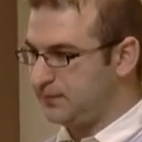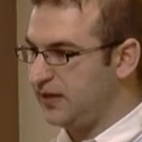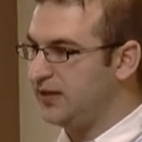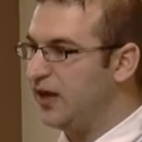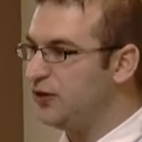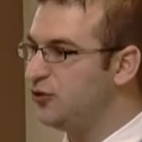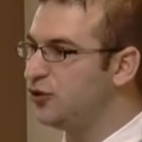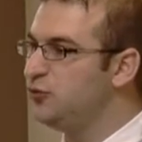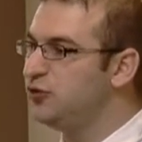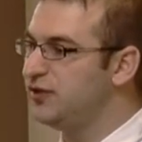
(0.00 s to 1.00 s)
And how do you
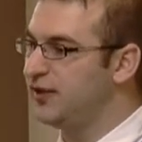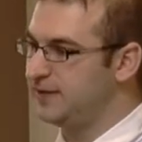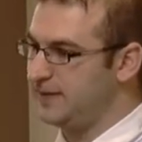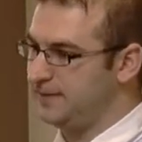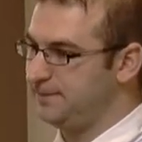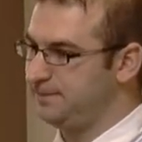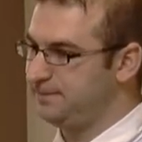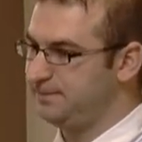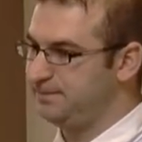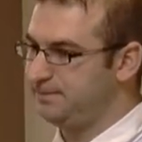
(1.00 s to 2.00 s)
communicate that?
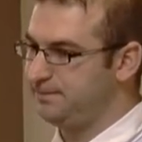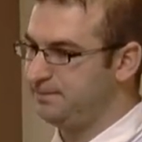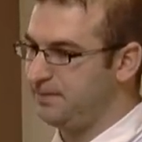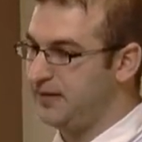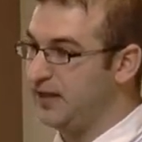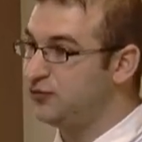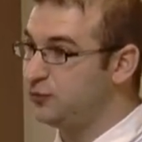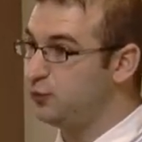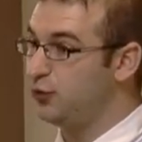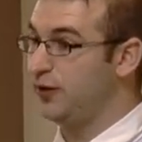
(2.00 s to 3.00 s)
And that's through
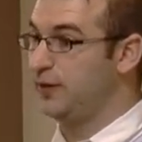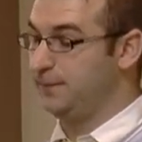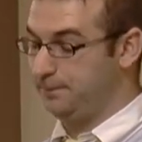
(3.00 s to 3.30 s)
prayer.